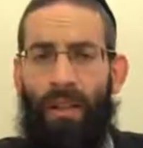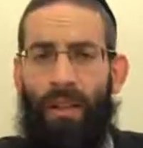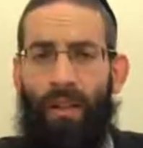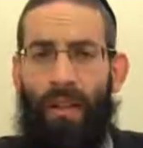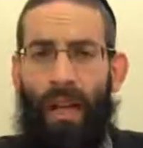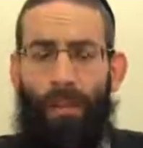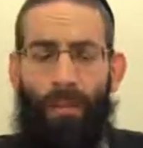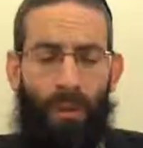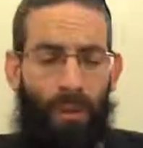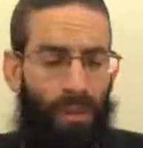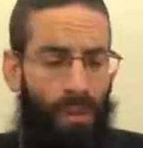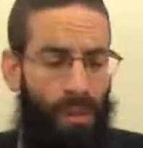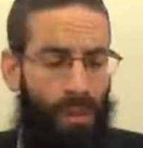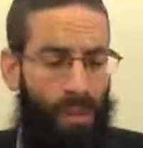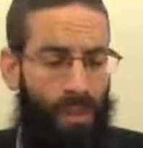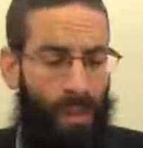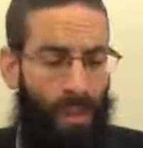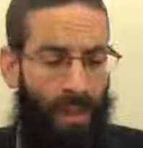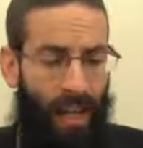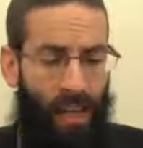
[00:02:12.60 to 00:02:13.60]
They
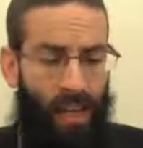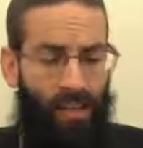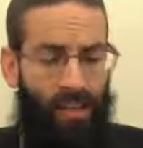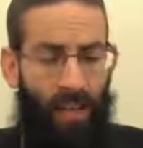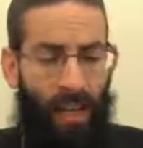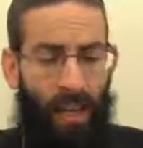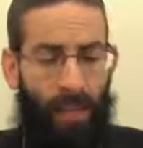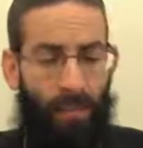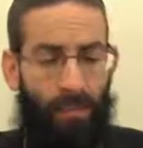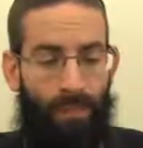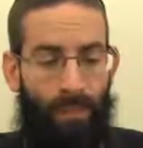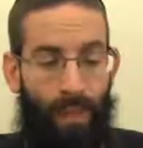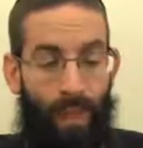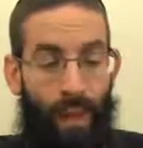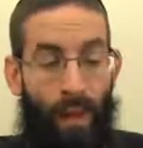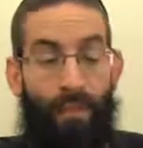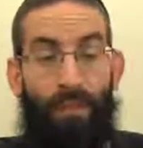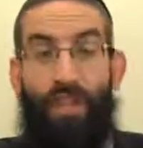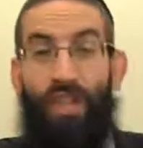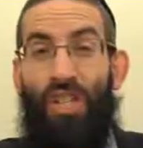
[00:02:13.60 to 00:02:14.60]
produce a nice flame.
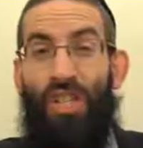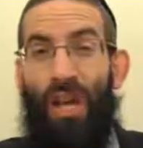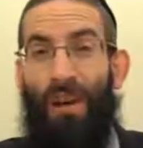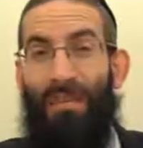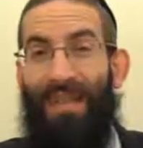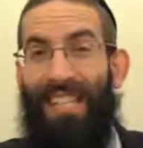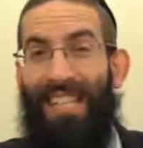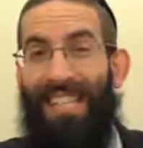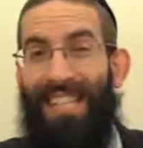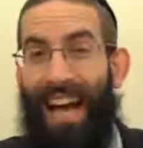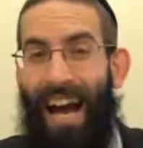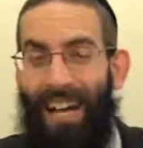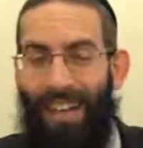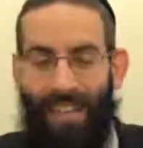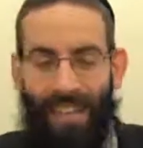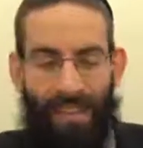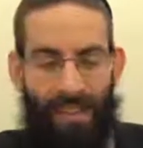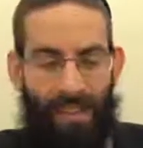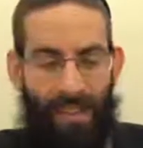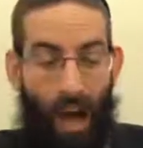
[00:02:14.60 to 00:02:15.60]
V'shemen
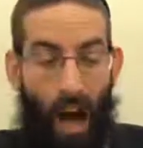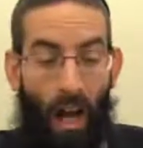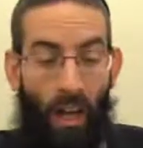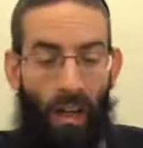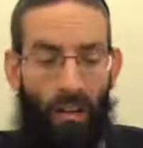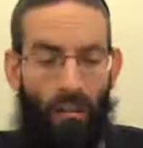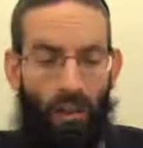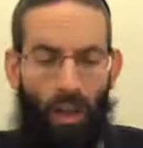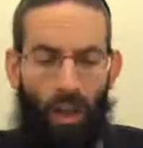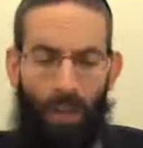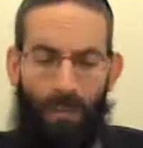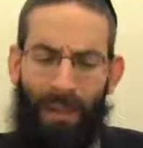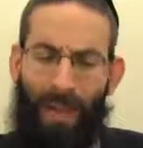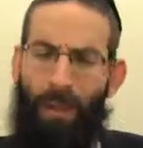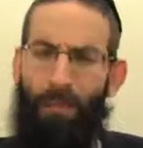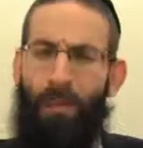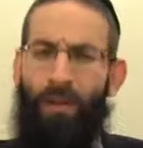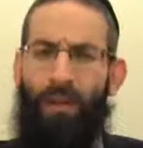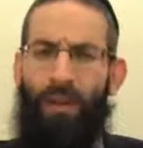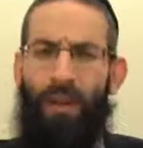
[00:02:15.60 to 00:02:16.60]
Zayis, olive oil,
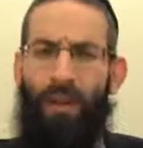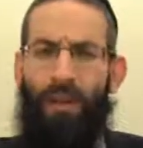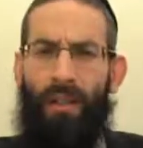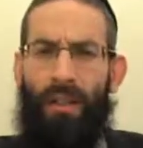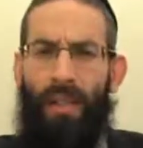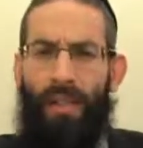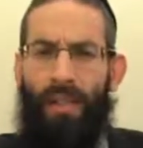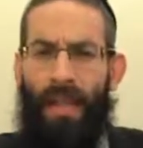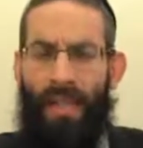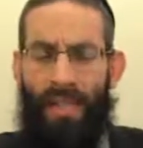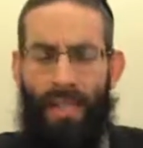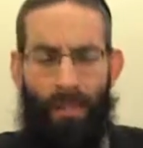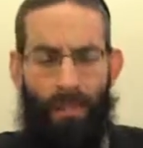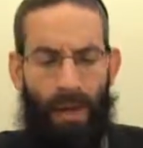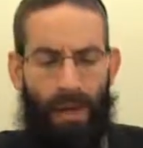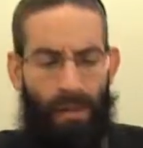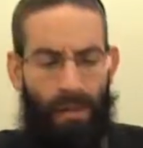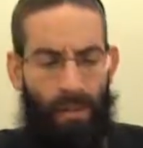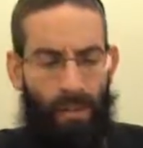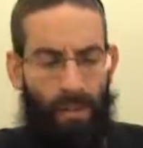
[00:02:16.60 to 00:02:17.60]
Mina Mufchar, that's the
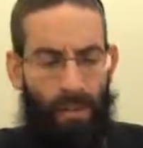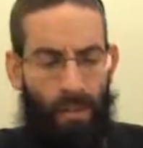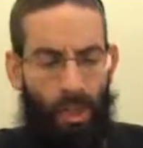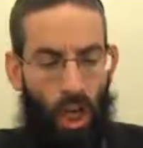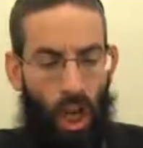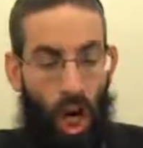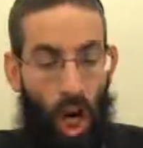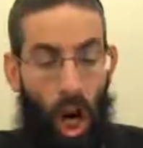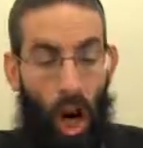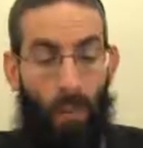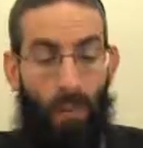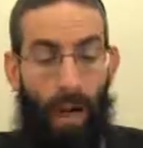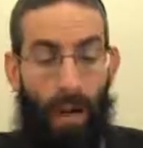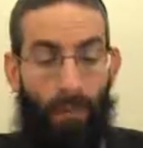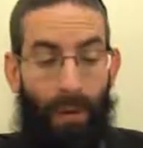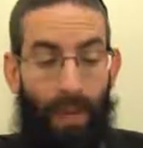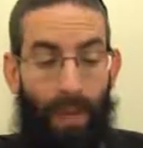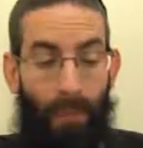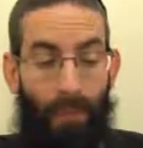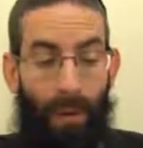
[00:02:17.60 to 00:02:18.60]
best. Amar
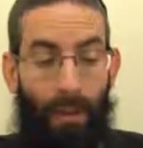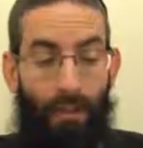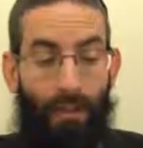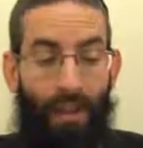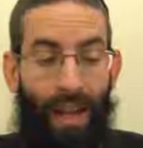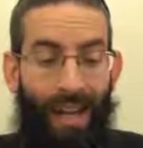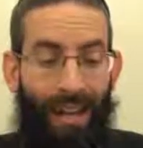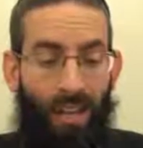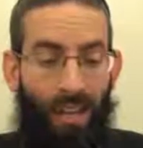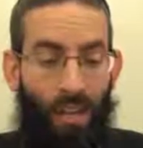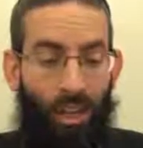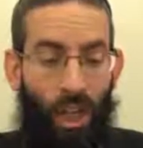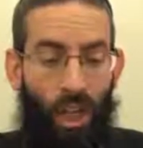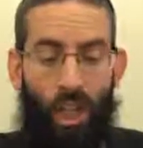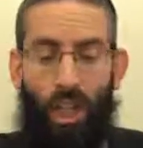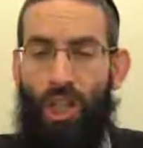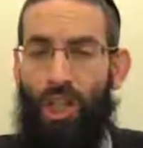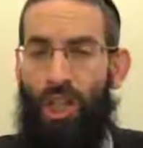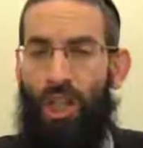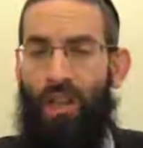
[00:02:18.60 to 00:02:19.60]
Abaye Meiresh,
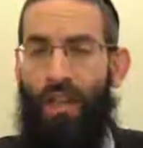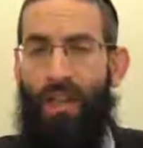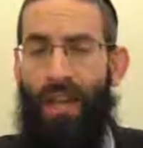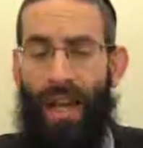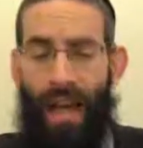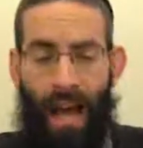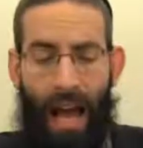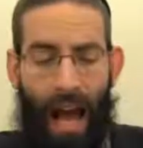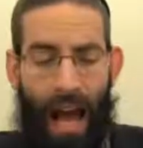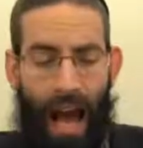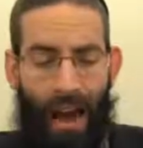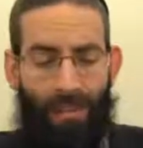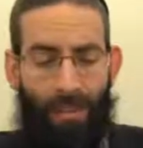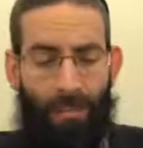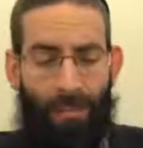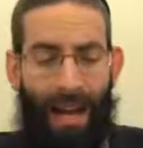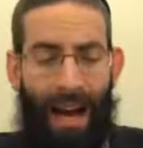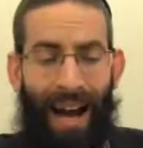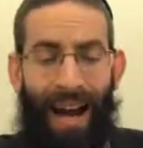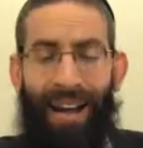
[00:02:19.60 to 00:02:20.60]
initially, have a
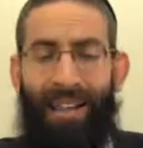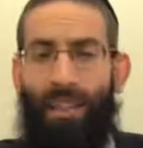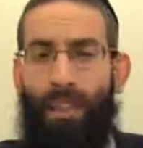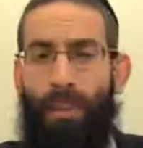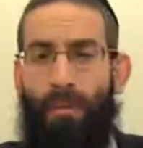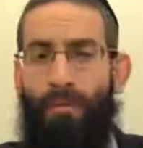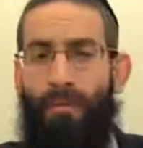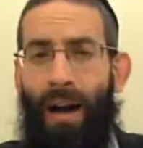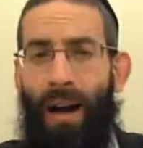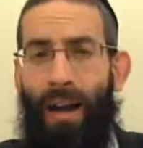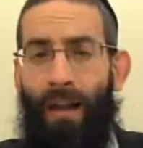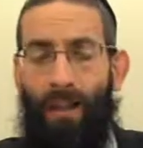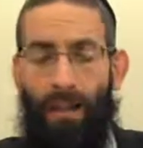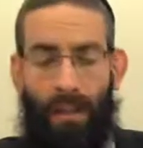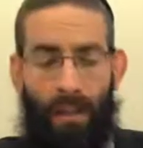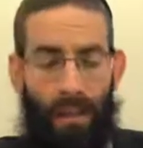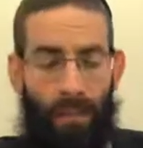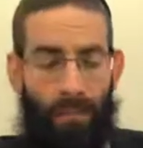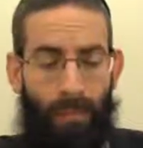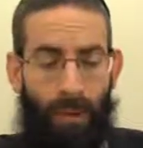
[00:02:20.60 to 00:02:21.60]
Mahader
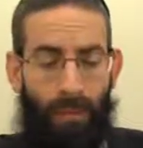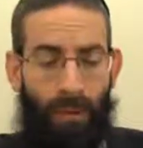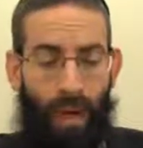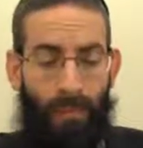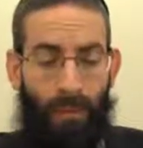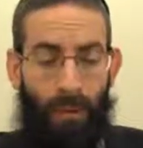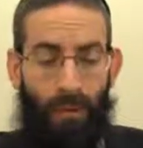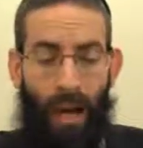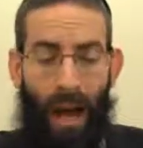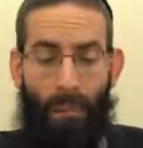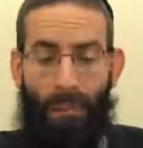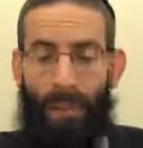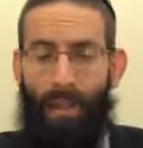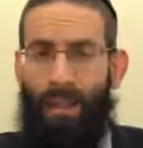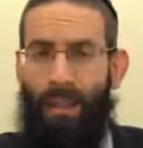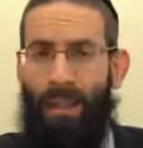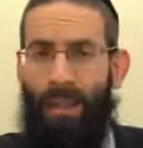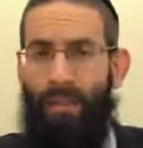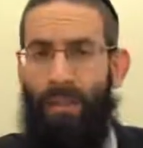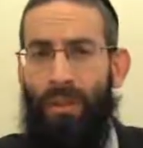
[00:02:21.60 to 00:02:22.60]
Mar, my Rebbe
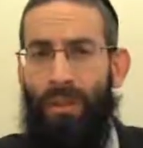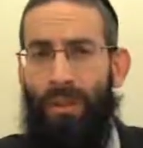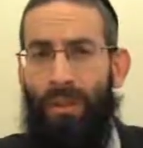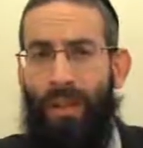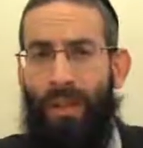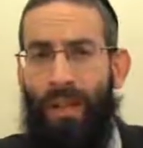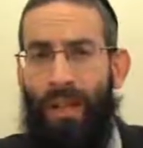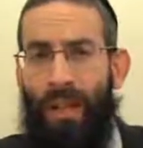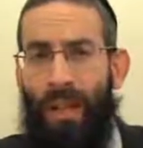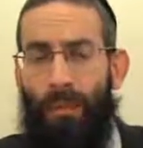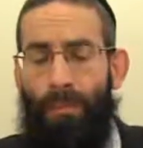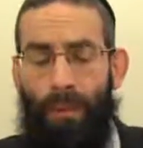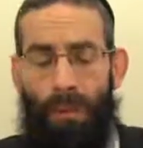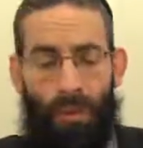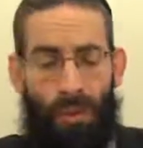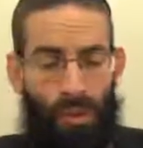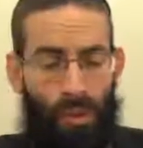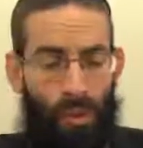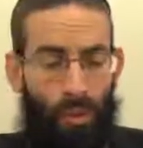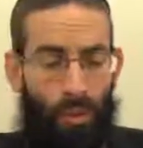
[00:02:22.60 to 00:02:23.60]
Rabbah, he would
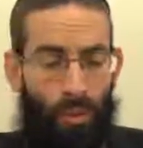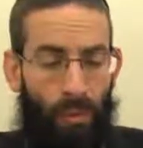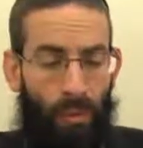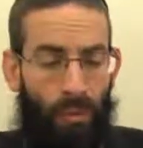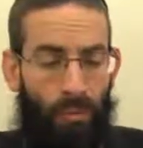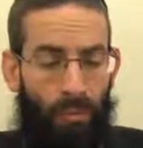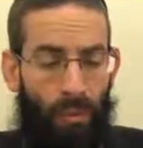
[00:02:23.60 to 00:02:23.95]
pursue